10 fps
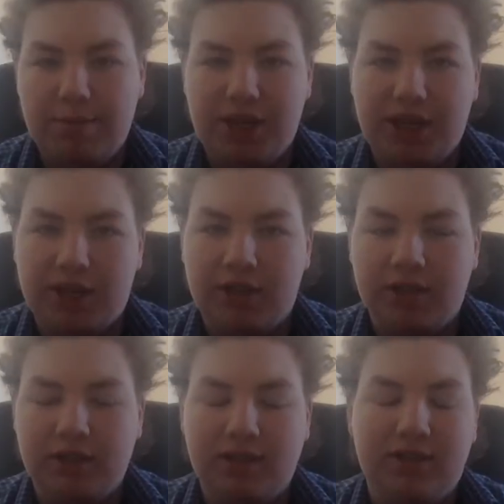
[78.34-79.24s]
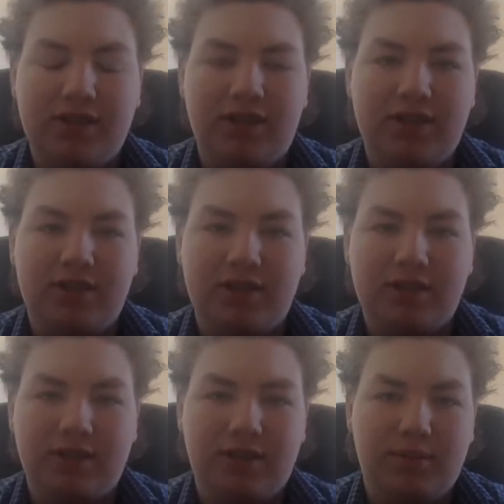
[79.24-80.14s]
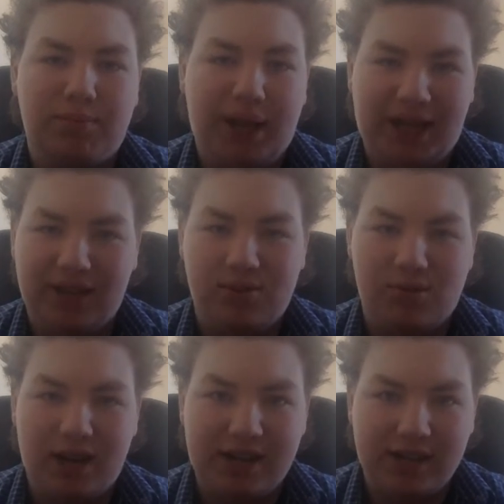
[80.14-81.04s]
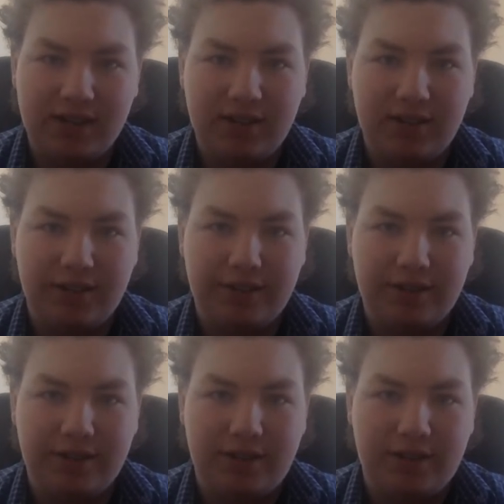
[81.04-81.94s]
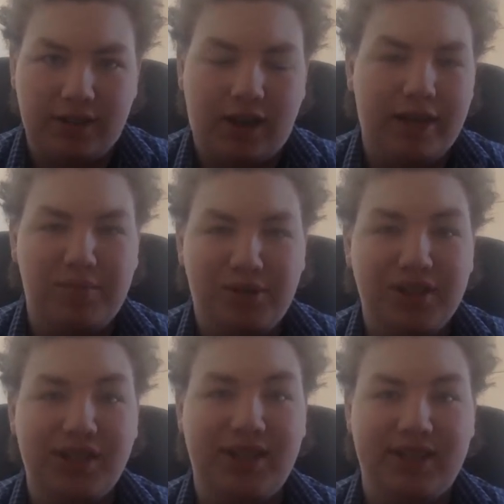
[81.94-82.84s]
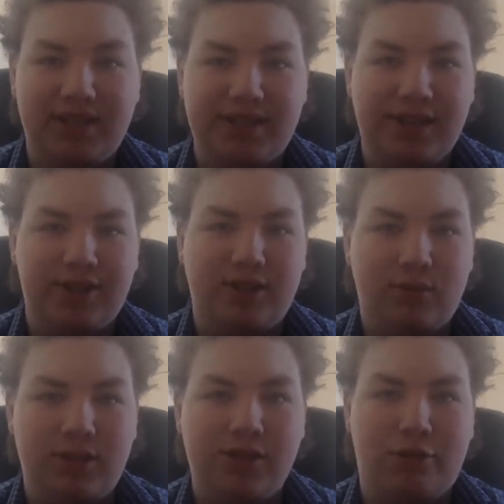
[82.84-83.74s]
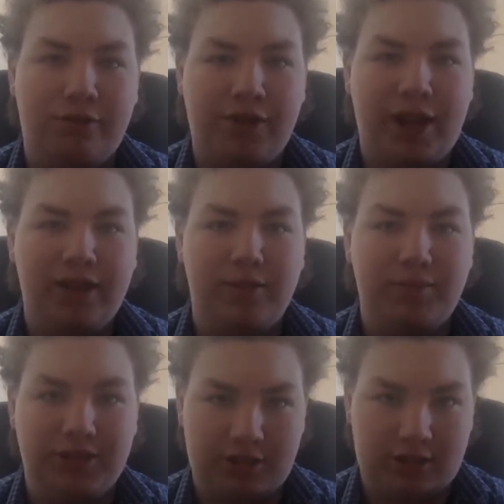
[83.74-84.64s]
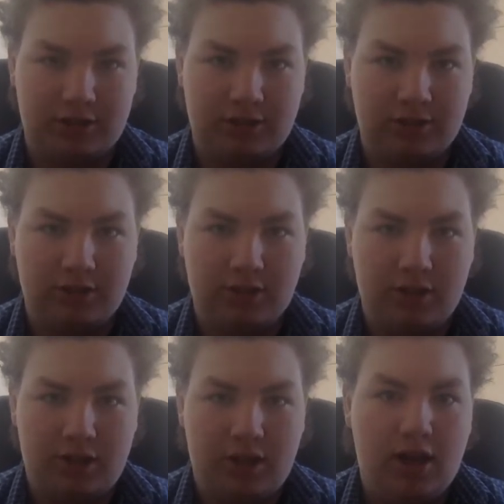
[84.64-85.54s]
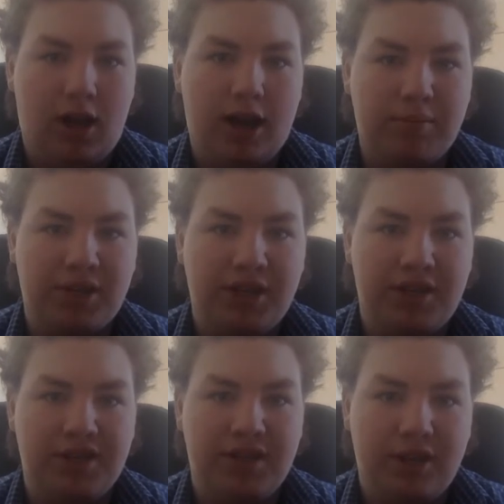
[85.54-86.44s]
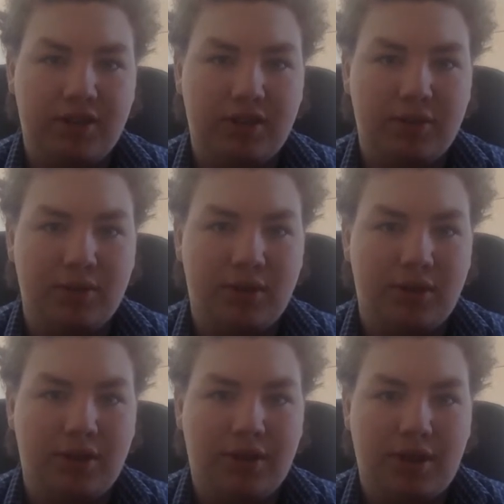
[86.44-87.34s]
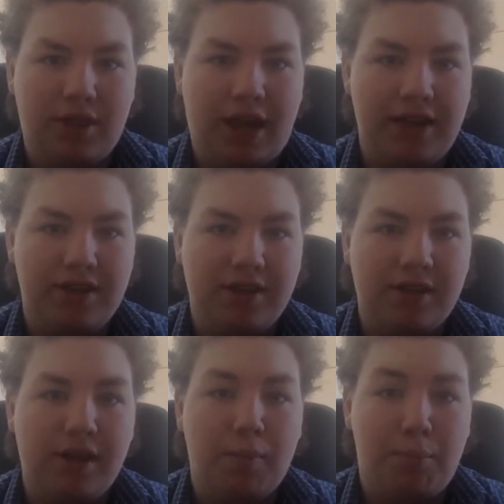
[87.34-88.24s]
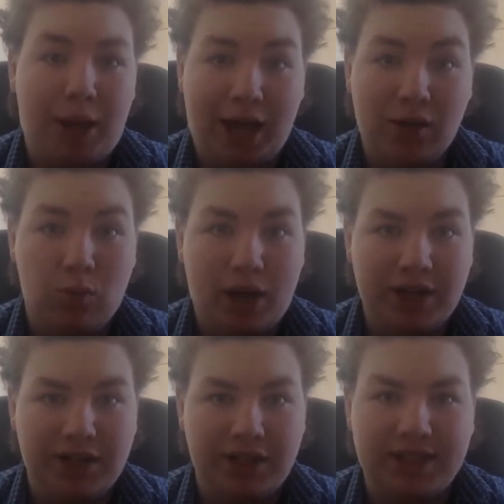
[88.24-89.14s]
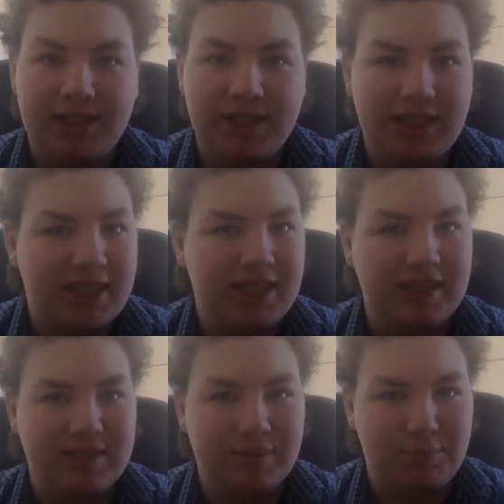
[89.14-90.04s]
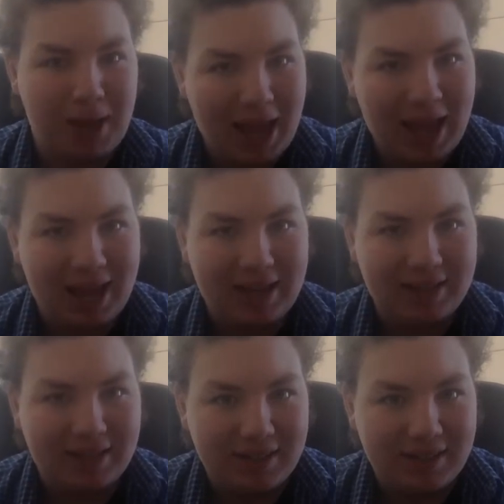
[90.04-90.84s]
here to judge bad writing. I am not here to tell you that your fandom sucks. I am here to tell you that bad writing is bad,